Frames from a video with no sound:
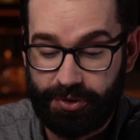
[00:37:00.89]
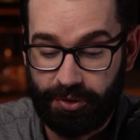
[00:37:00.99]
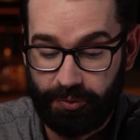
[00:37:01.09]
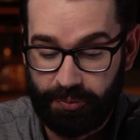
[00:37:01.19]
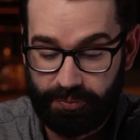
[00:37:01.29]

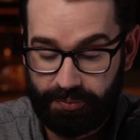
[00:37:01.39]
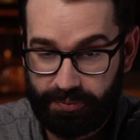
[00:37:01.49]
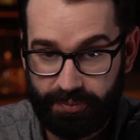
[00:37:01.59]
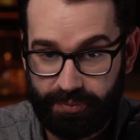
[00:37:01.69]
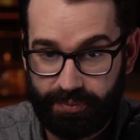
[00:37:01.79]
to
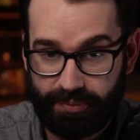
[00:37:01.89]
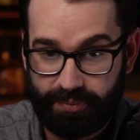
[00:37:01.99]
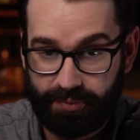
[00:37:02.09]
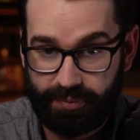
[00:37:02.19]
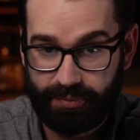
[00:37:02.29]

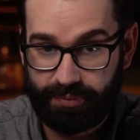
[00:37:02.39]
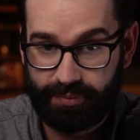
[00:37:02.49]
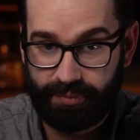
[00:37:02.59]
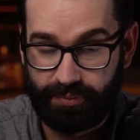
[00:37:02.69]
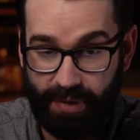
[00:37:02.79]

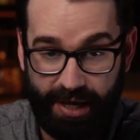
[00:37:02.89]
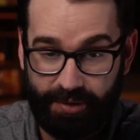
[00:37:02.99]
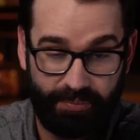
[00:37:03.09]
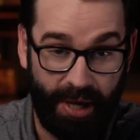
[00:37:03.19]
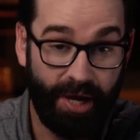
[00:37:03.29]

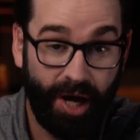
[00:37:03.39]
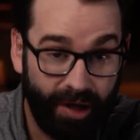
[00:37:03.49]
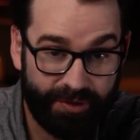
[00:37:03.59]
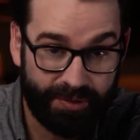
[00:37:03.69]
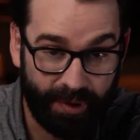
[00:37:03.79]
make
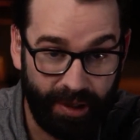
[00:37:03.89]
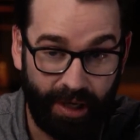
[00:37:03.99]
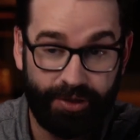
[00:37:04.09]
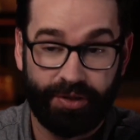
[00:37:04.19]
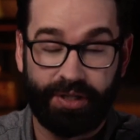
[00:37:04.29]
payoffs
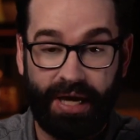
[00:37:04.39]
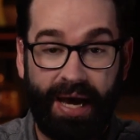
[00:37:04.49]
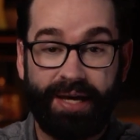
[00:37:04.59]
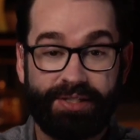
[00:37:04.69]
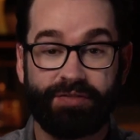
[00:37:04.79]
under the
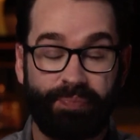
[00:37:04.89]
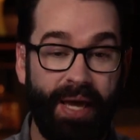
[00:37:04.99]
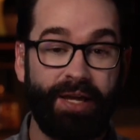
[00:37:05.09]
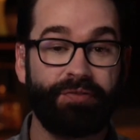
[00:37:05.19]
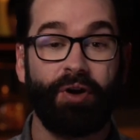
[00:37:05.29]
guise of
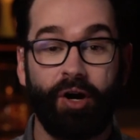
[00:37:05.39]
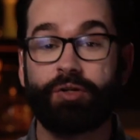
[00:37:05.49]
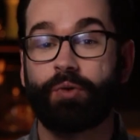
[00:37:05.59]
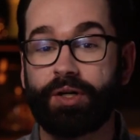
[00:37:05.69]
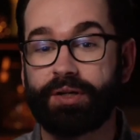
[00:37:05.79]
paying for
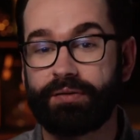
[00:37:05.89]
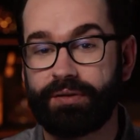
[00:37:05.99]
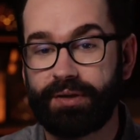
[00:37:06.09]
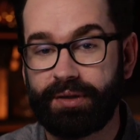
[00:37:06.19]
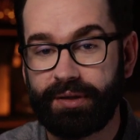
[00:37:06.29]
artwork?
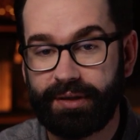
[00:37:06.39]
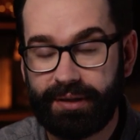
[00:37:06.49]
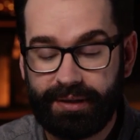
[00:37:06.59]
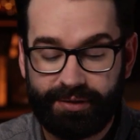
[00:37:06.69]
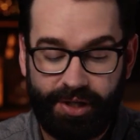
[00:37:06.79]

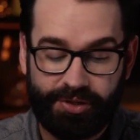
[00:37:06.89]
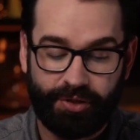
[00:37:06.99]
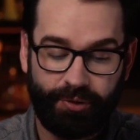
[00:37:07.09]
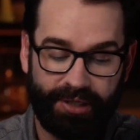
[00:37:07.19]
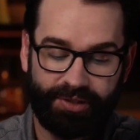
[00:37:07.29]
These are
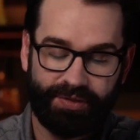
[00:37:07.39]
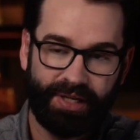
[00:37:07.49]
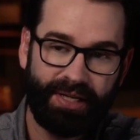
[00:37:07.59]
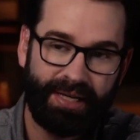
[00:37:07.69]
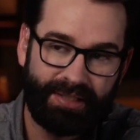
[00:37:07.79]
the questions.
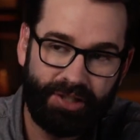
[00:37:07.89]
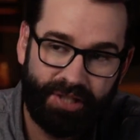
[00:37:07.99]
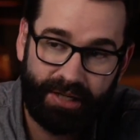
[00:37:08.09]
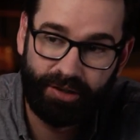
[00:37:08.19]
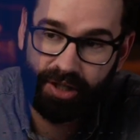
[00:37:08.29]
And then you take a